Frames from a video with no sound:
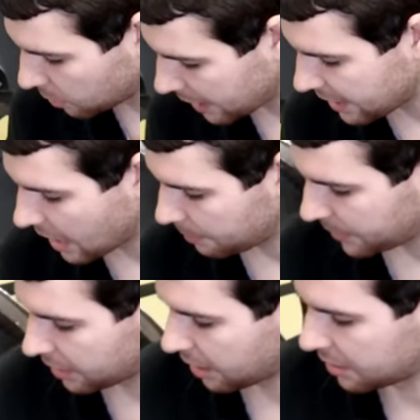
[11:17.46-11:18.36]
quite yet
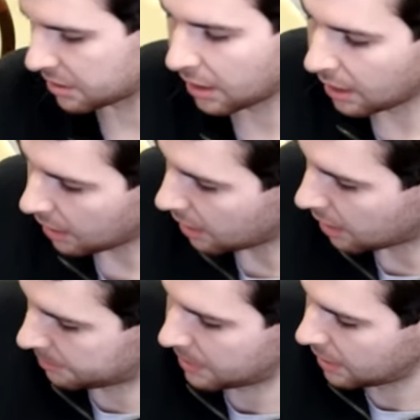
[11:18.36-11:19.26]
because
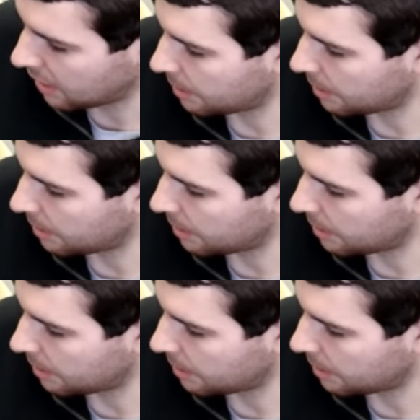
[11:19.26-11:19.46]
um,